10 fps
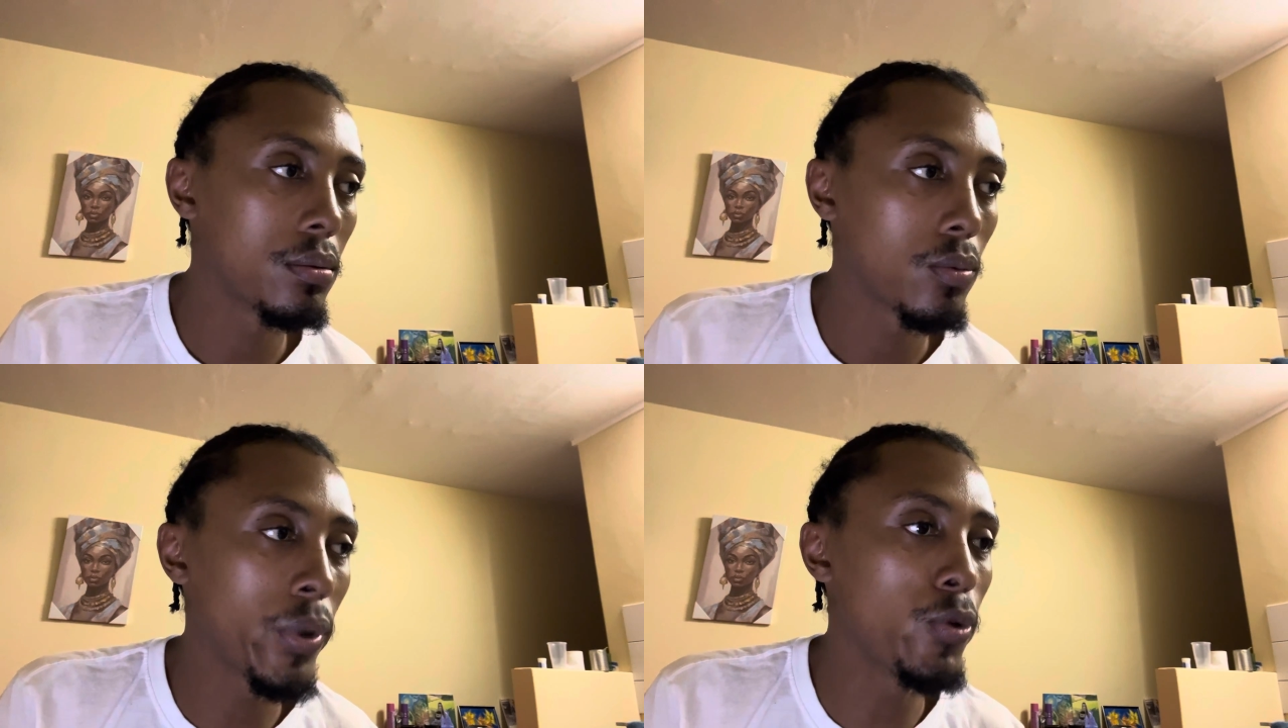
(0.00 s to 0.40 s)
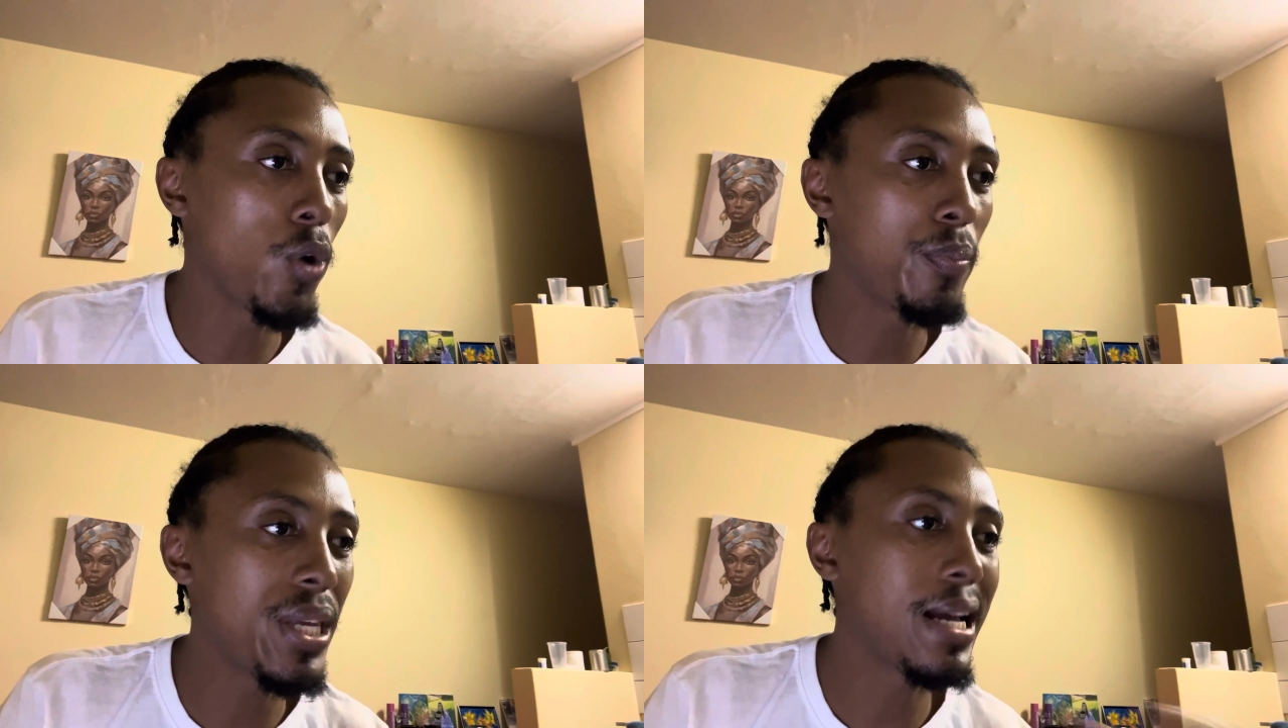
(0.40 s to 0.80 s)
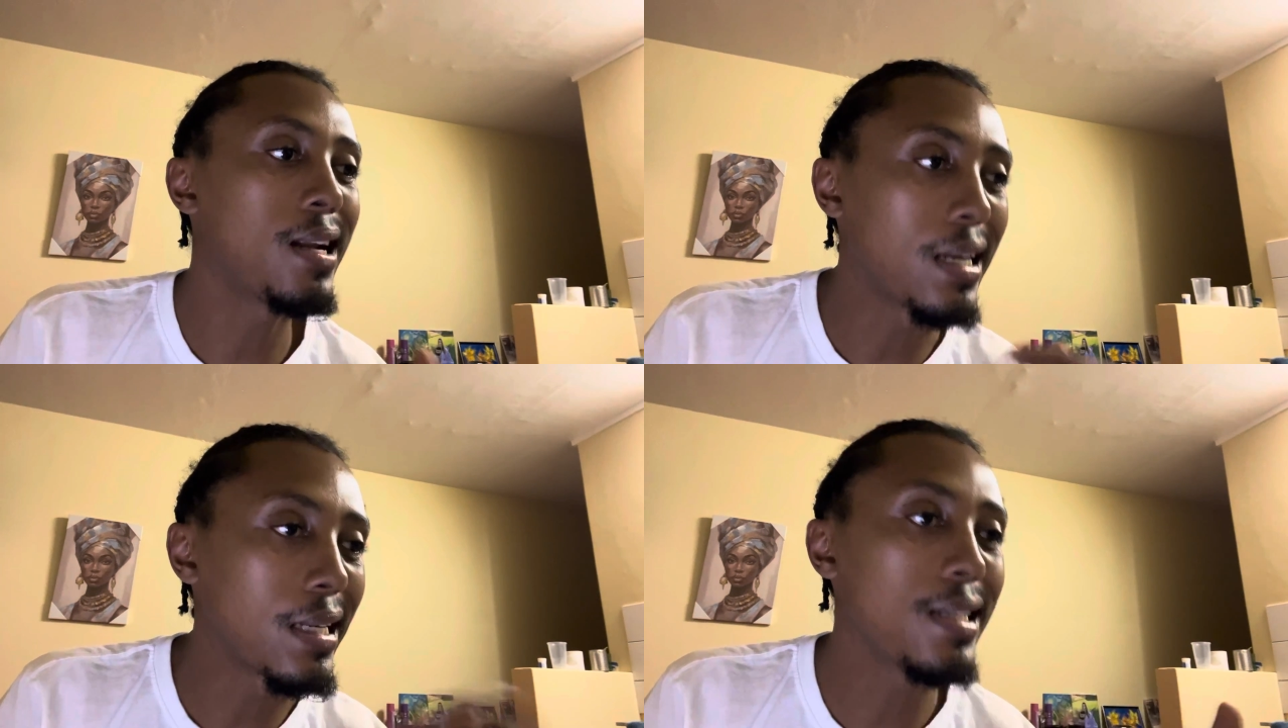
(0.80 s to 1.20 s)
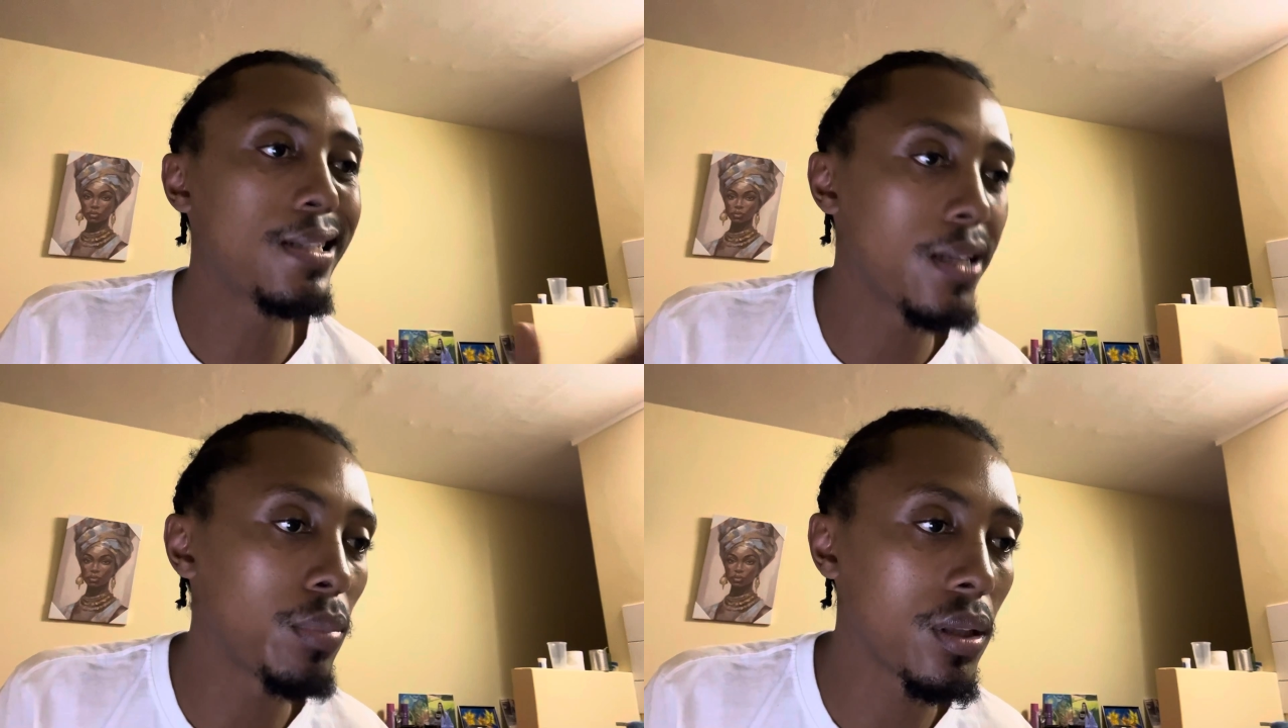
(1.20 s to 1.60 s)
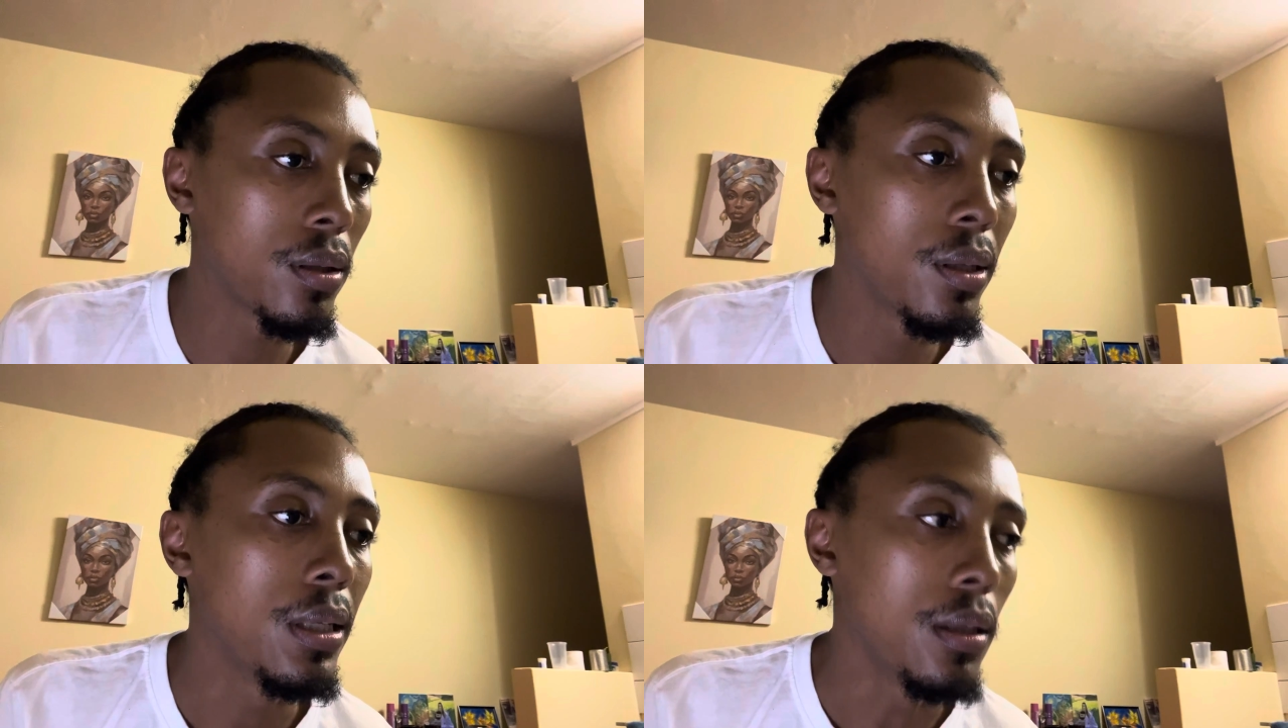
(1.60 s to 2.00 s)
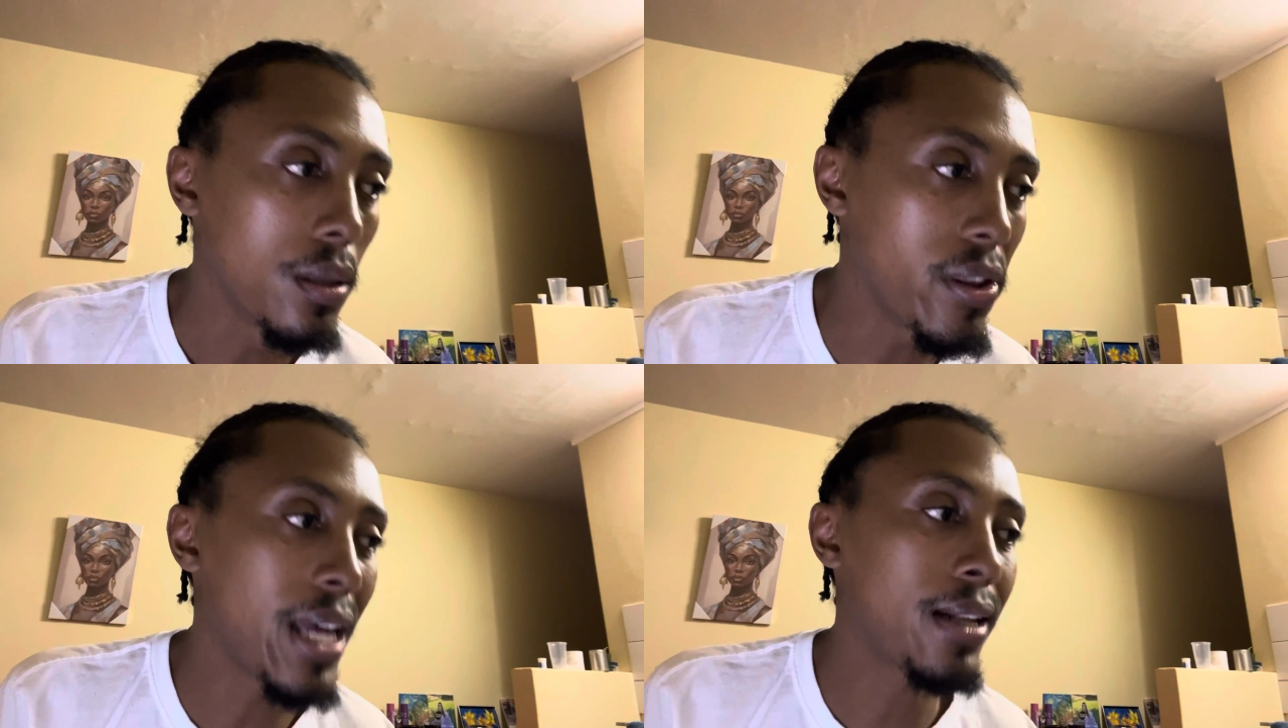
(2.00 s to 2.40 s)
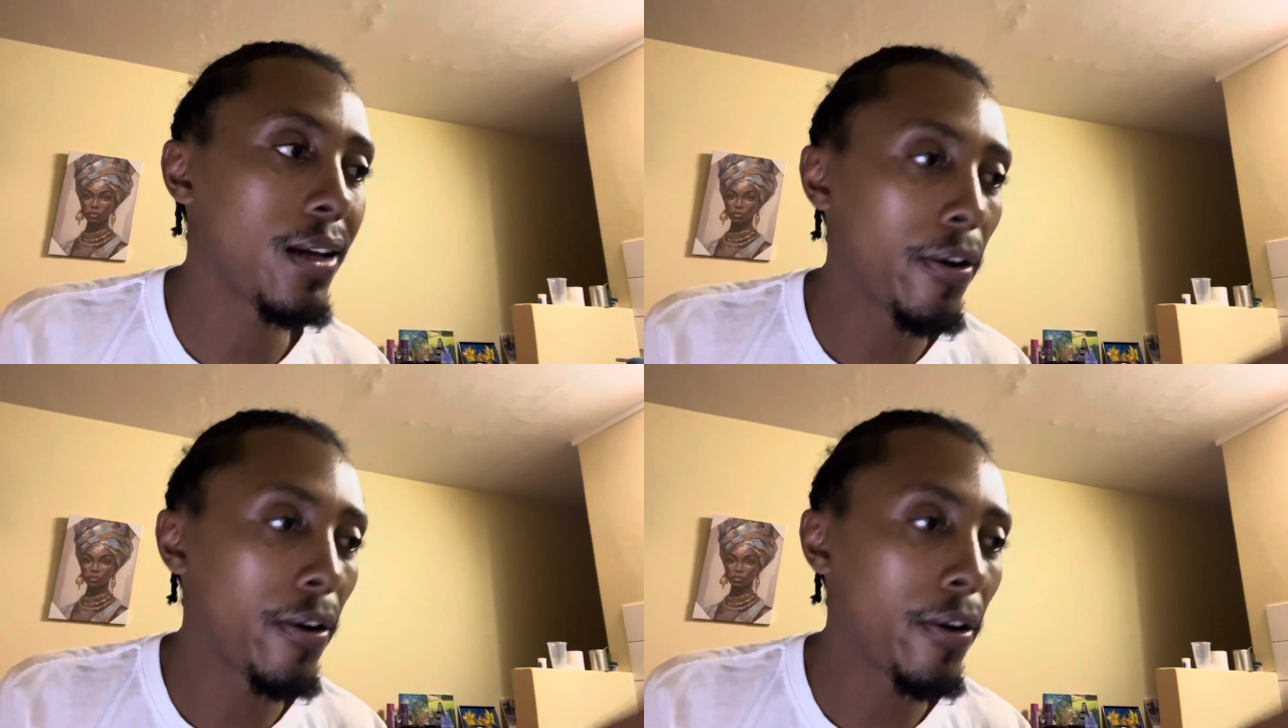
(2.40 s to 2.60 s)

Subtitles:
When you are being unreasonable, that